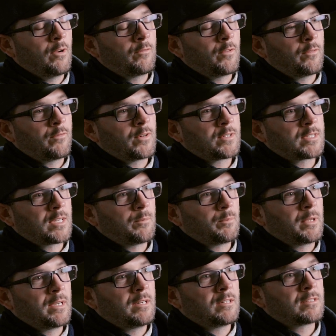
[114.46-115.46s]
the first
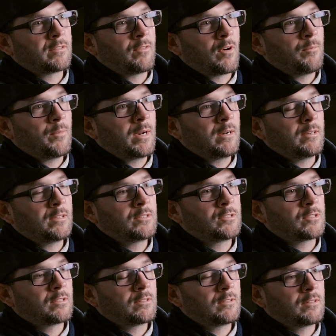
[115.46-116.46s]
couple years of our
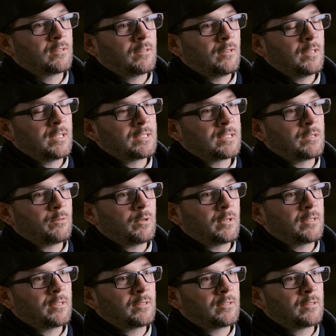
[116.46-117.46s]
marriage, Lindsay
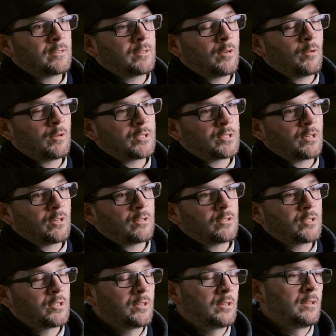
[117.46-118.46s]
would go to
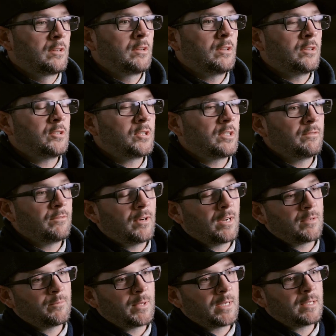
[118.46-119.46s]
church, and she'd
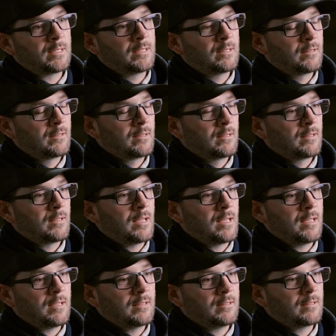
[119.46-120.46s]
invite me,
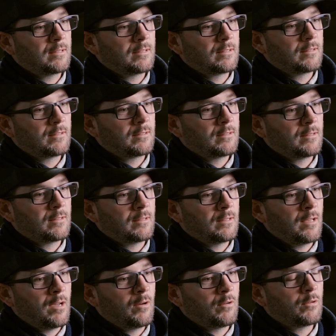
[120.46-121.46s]
and
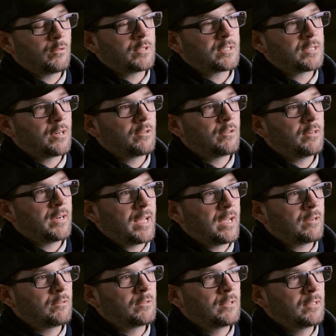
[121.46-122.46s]
I would always turn her
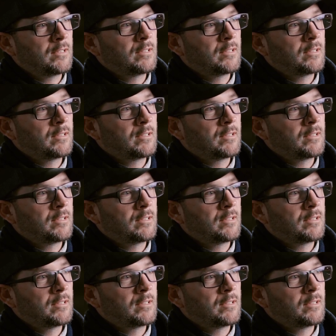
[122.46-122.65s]
down.